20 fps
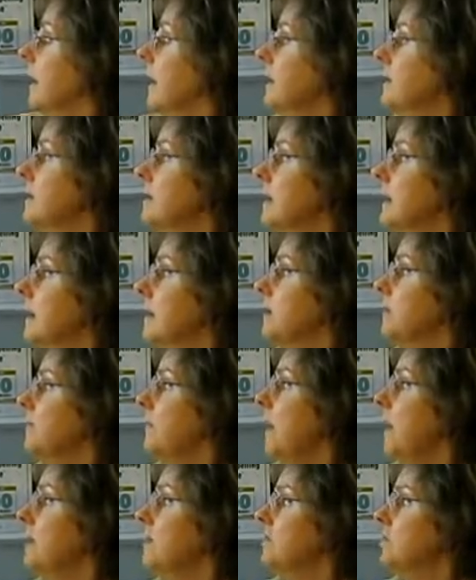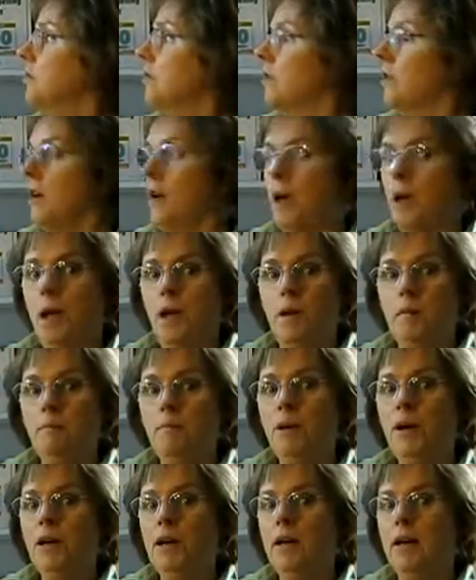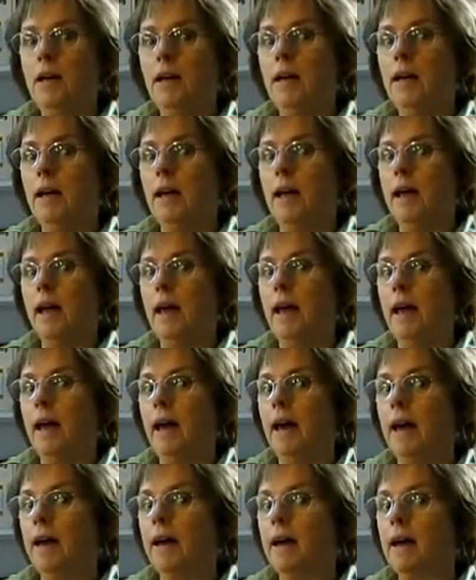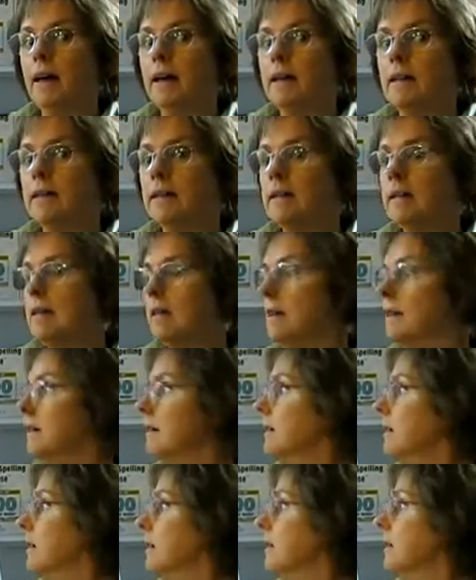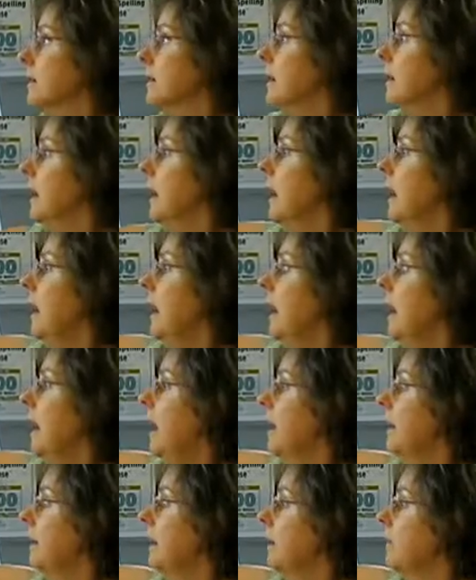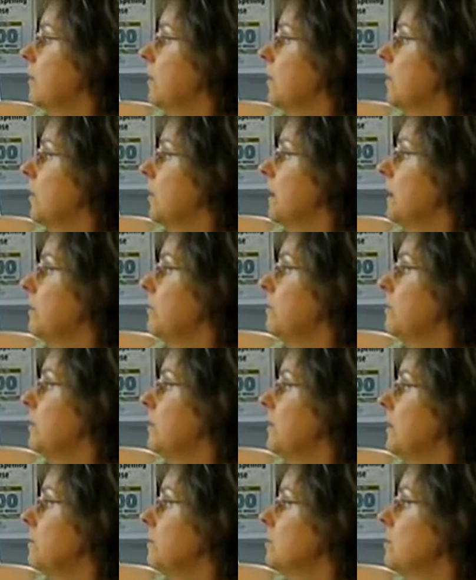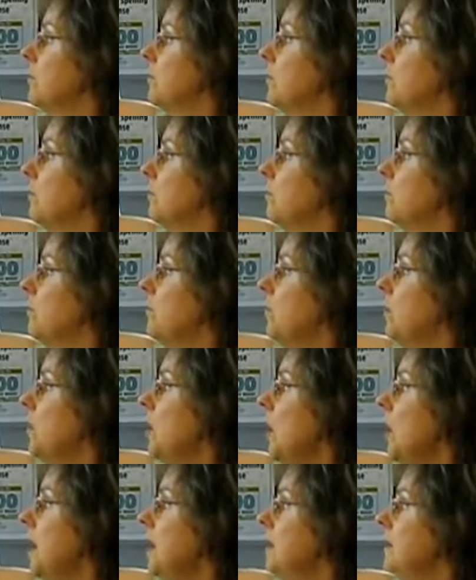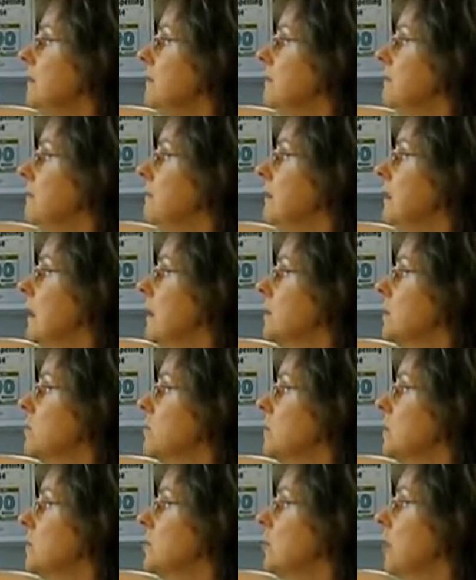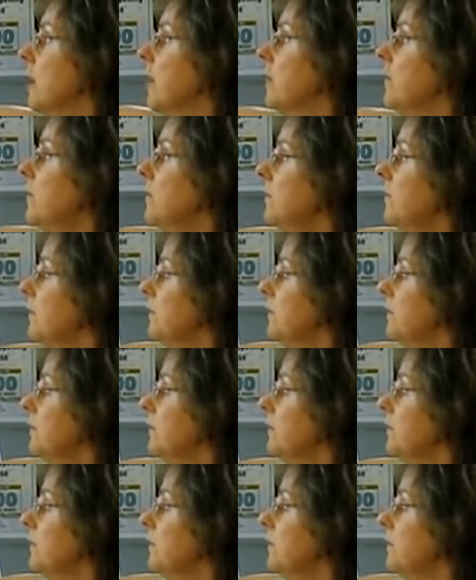and say them faster. P, A, T. And then we're going to move them so they're right next to each other